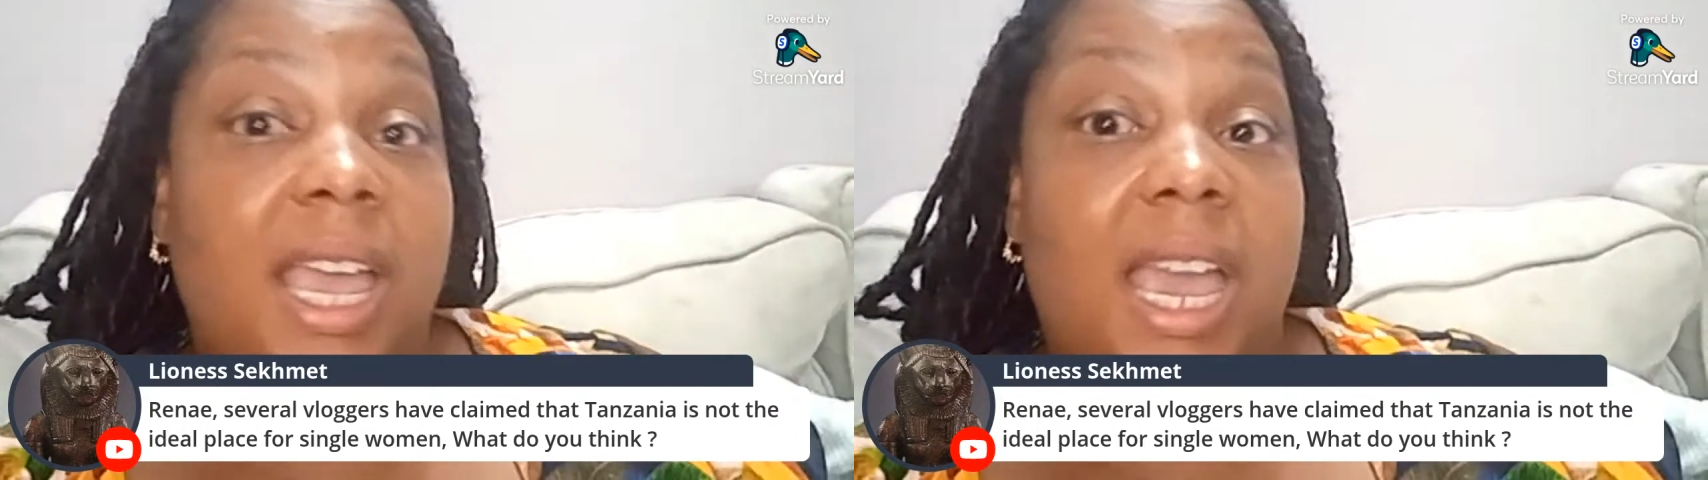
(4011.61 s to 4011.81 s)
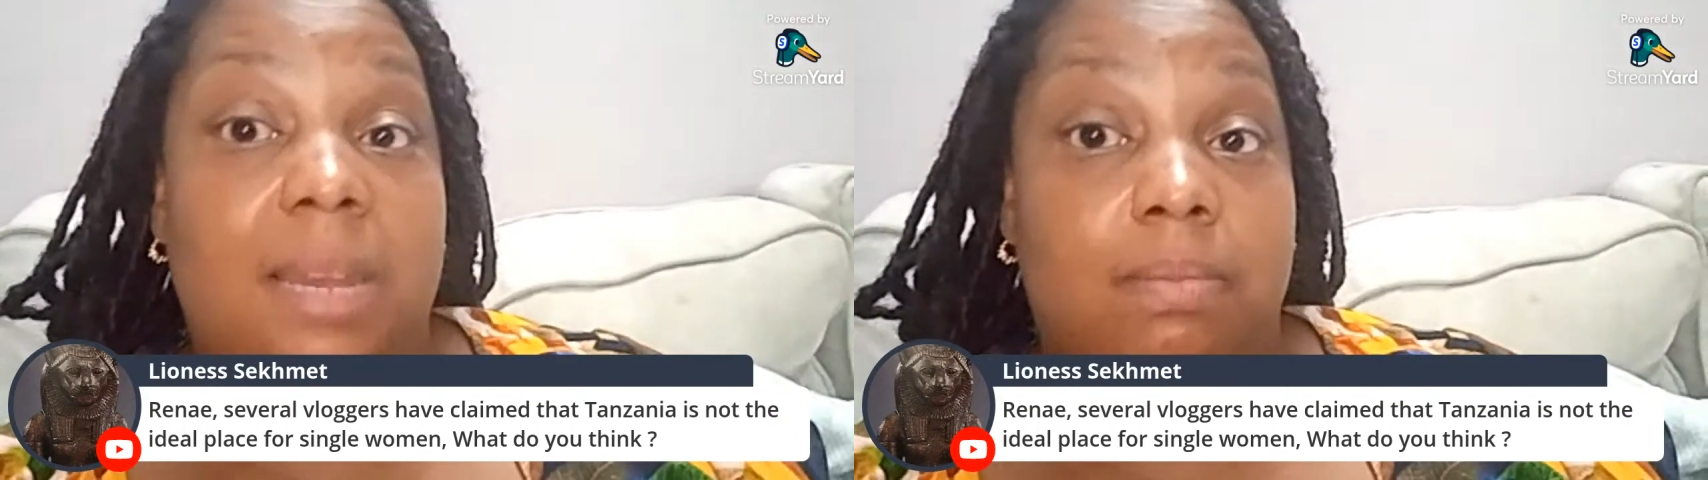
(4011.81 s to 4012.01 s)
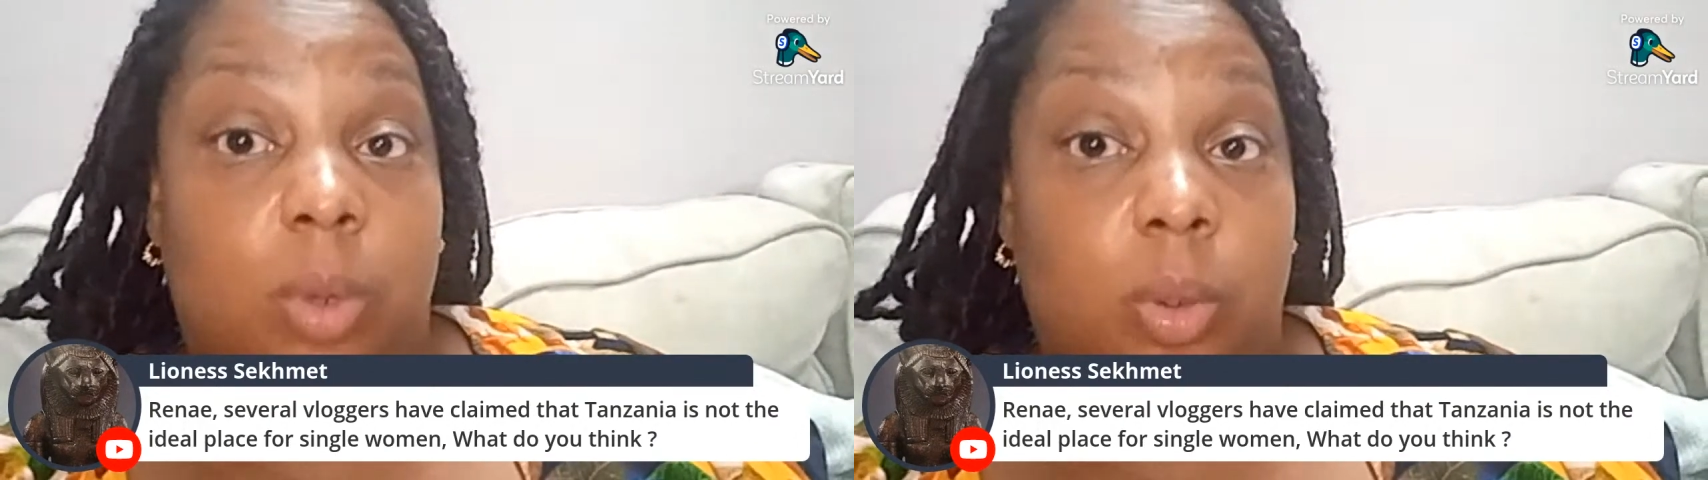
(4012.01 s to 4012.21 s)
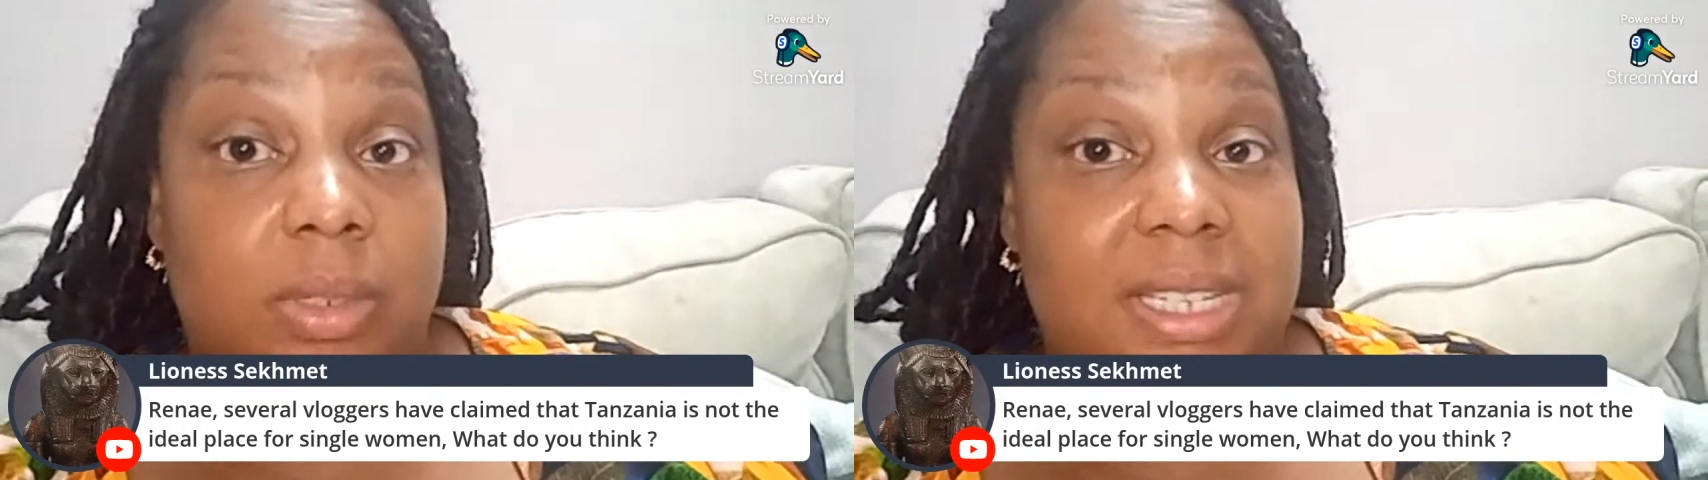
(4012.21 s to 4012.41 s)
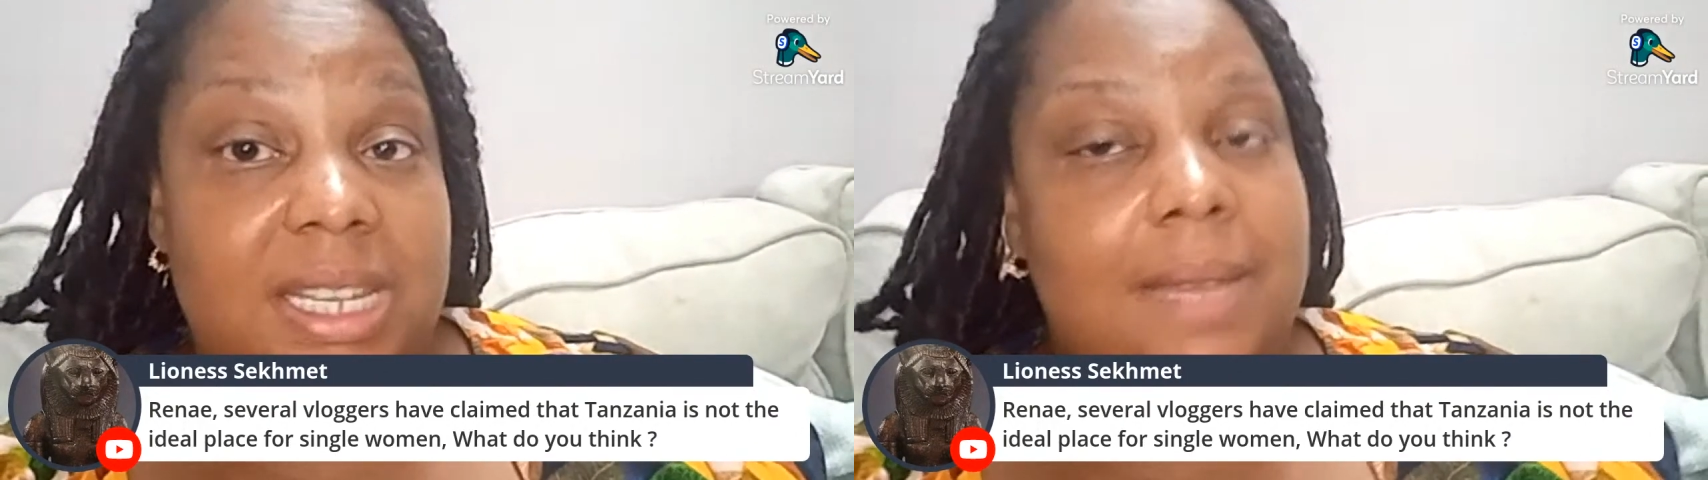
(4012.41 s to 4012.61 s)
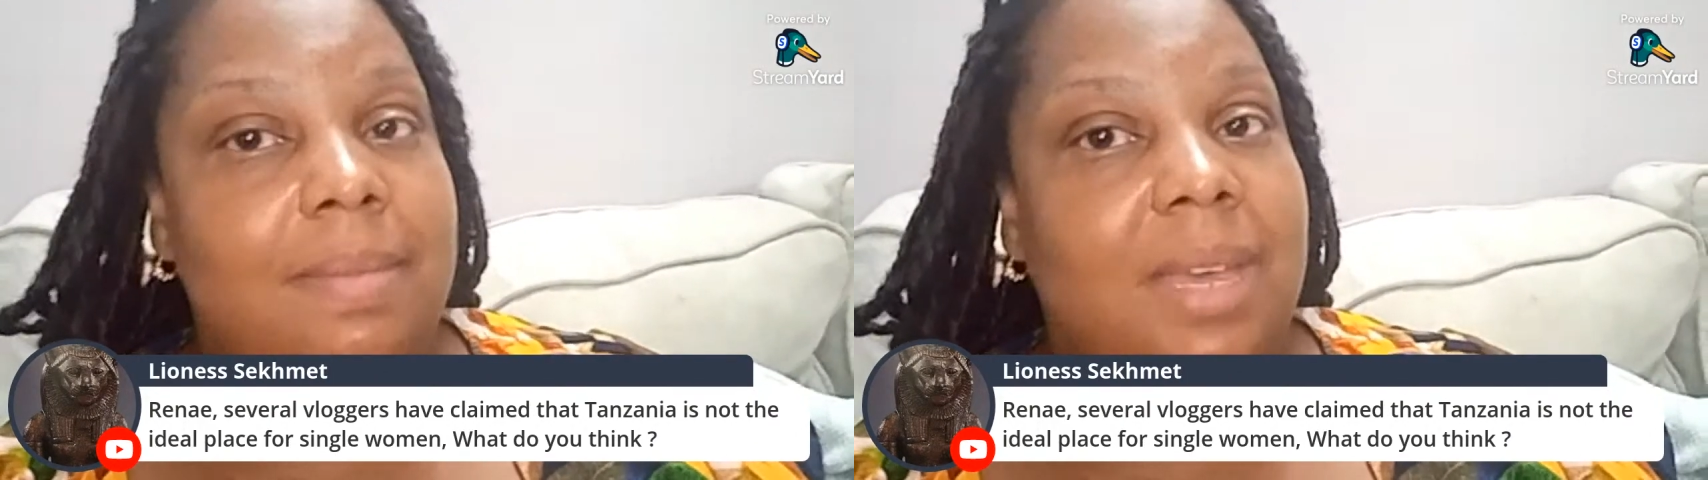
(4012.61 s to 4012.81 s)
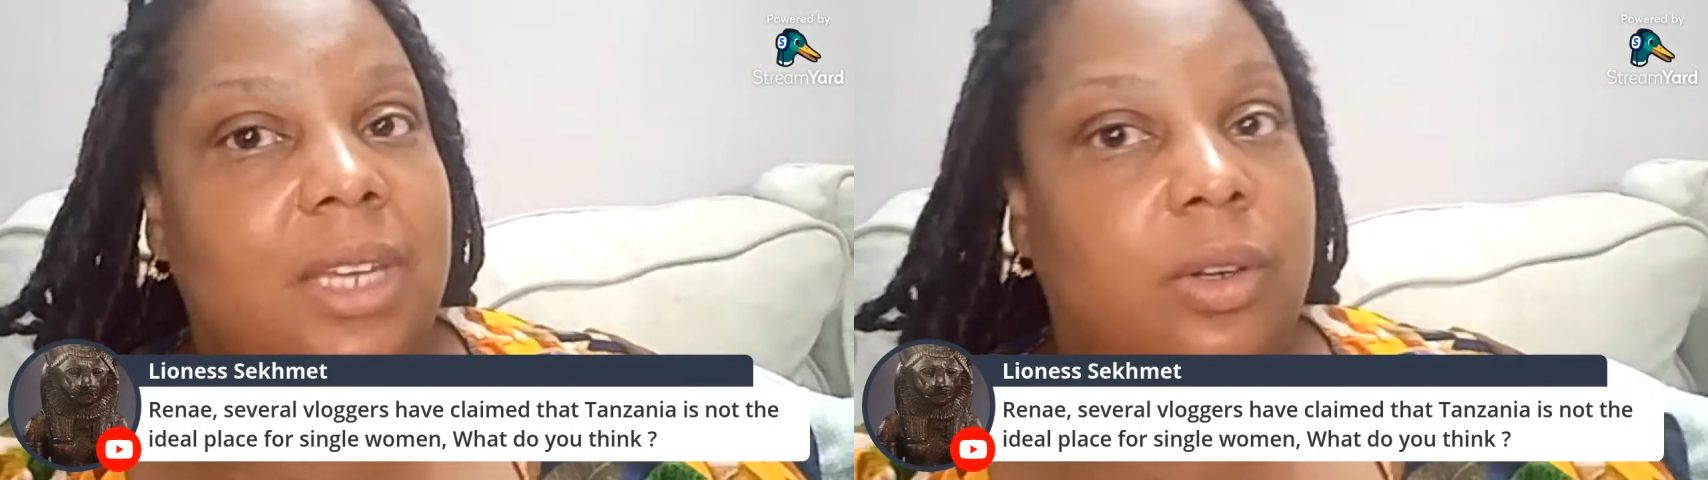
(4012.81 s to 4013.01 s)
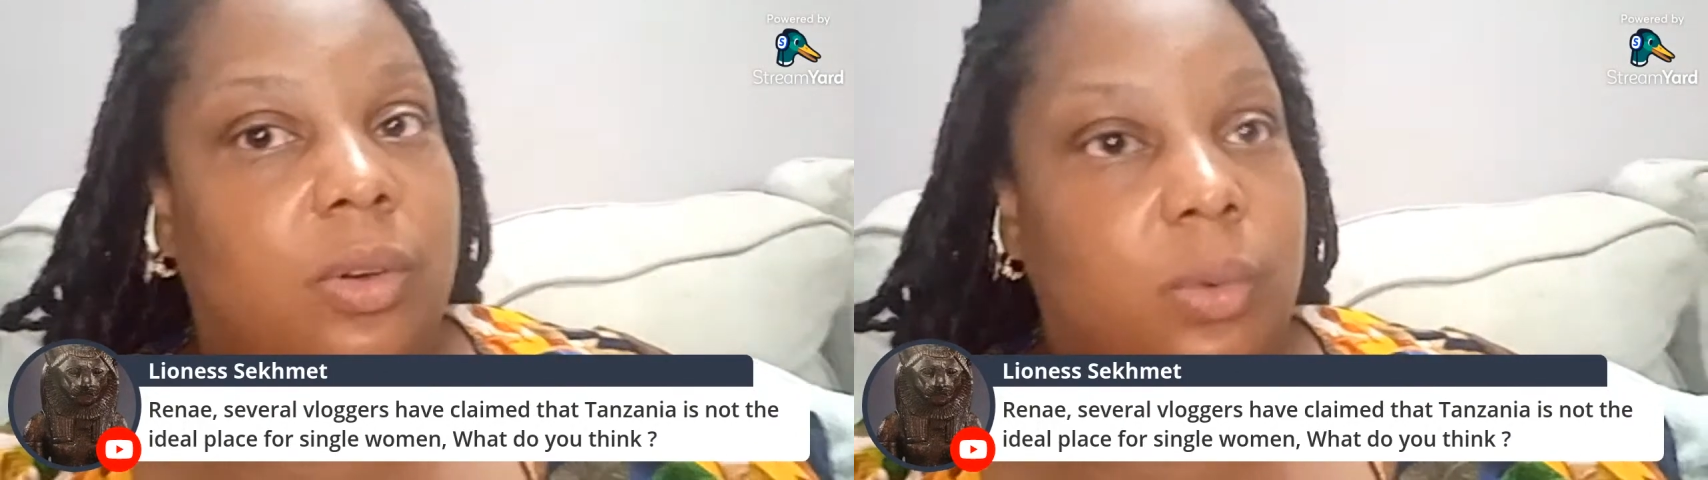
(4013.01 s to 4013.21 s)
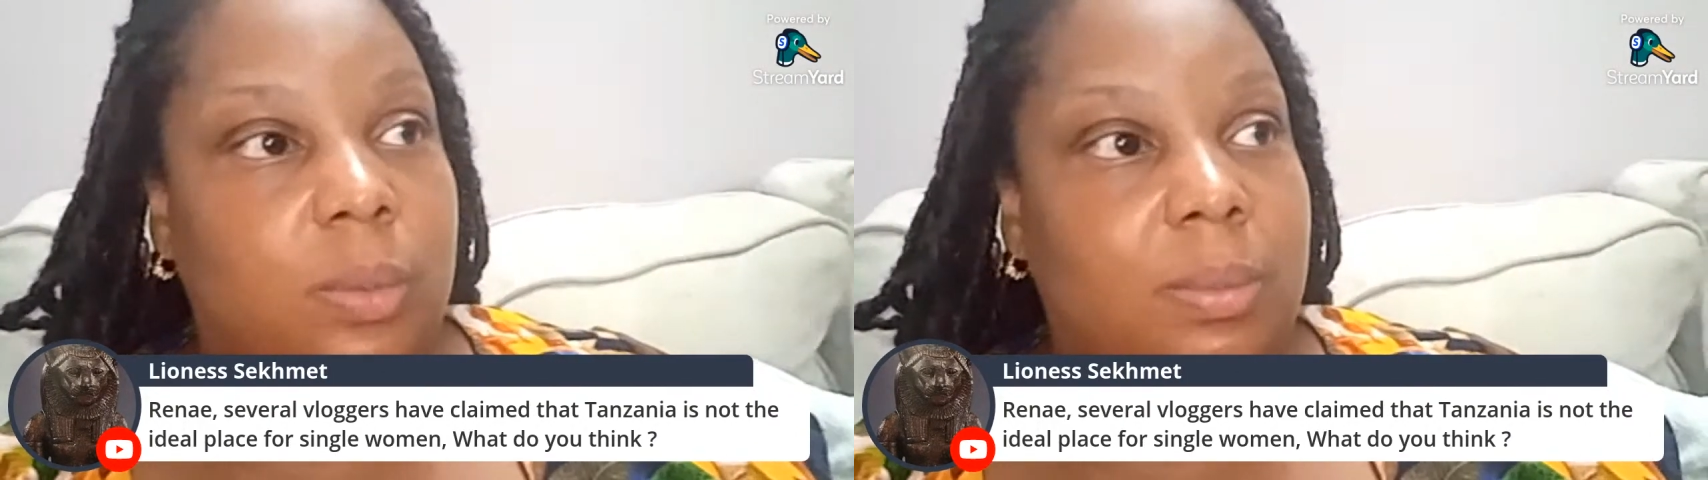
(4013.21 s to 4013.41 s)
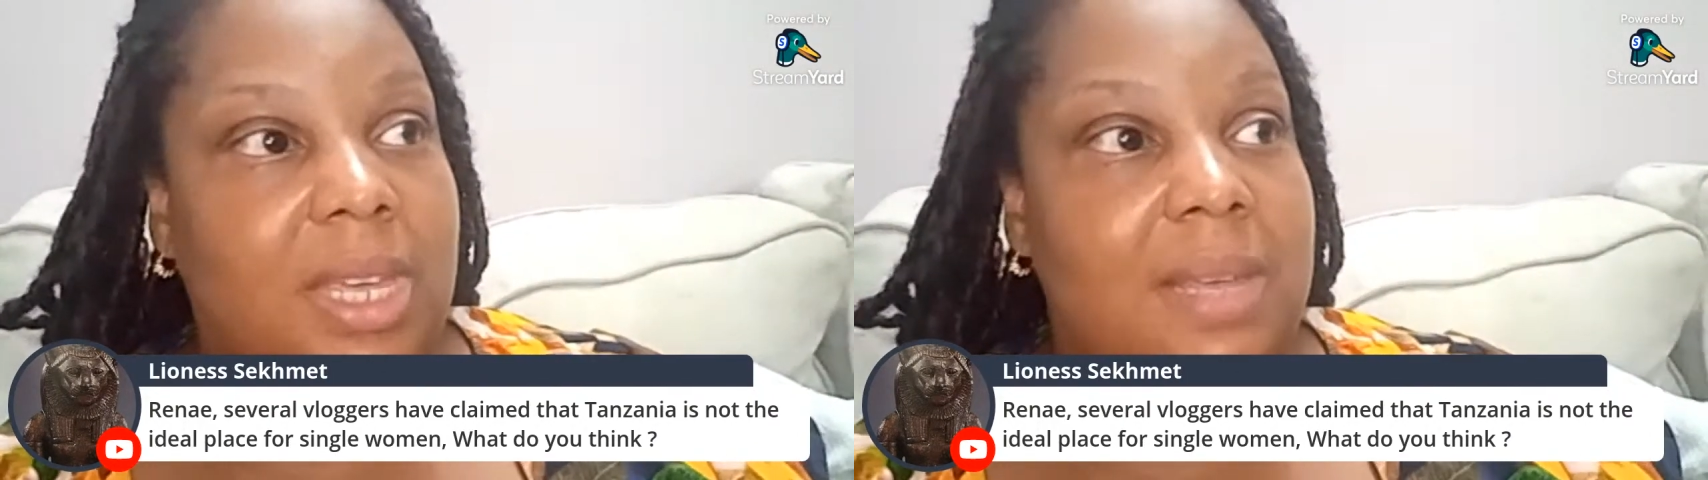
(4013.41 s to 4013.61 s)
and mold him and
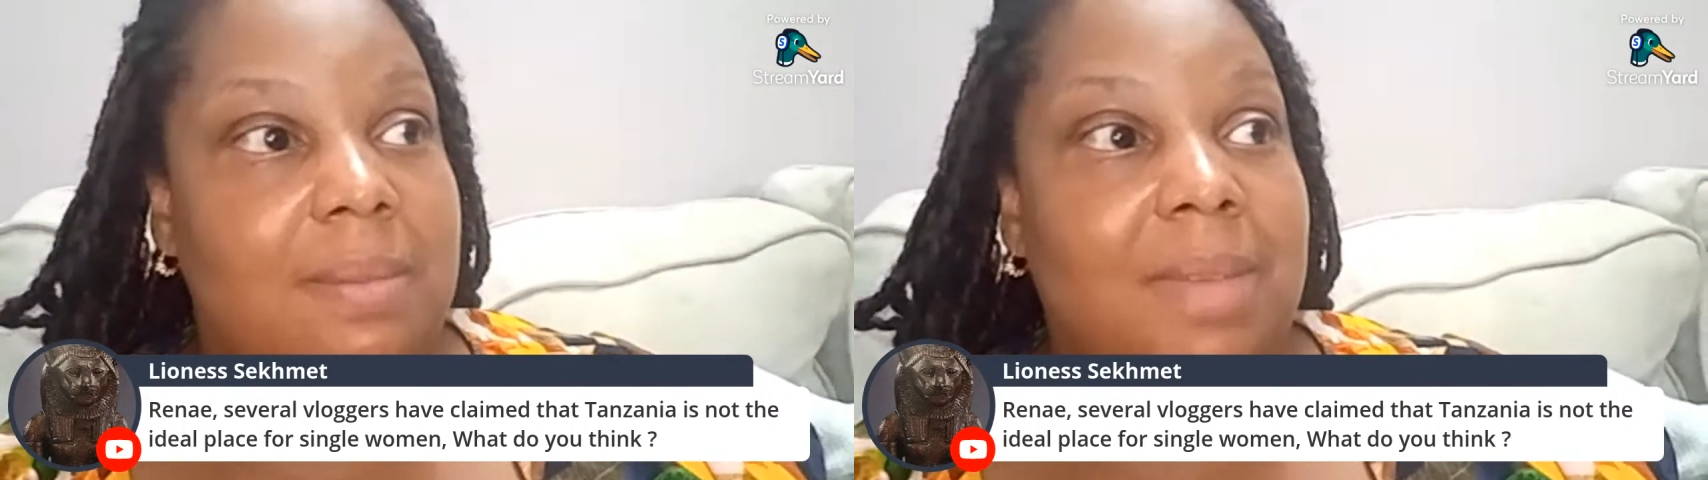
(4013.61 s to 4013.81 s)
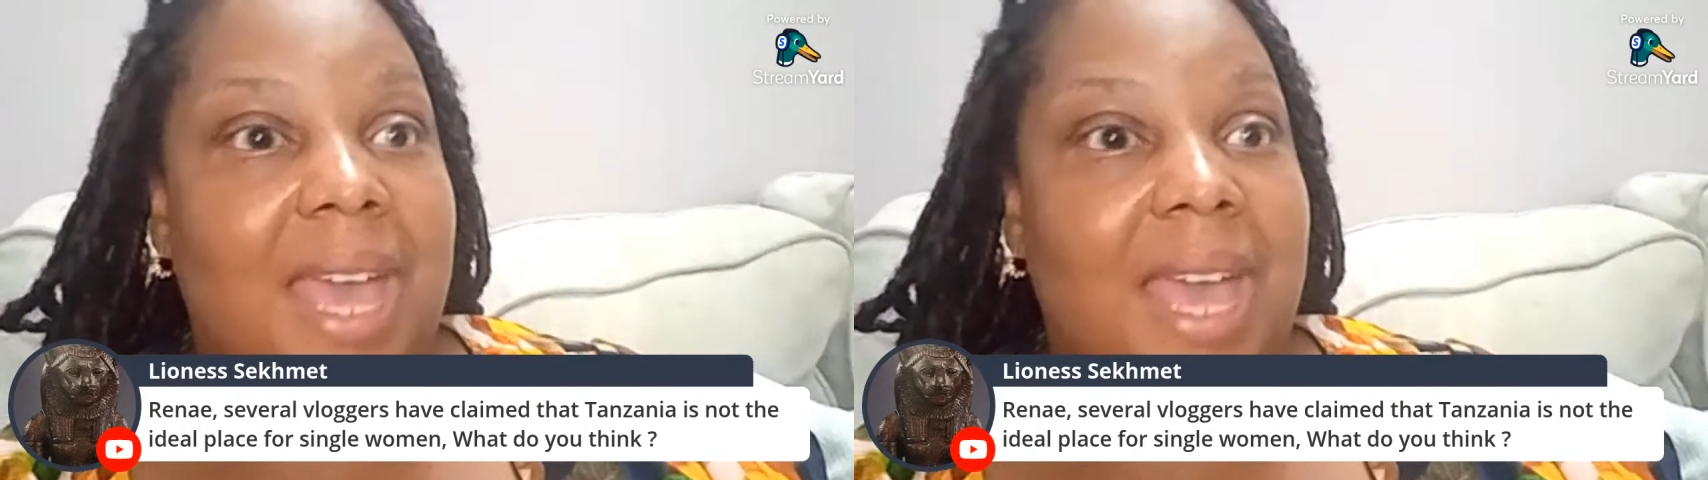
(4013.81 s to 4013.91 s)
groom him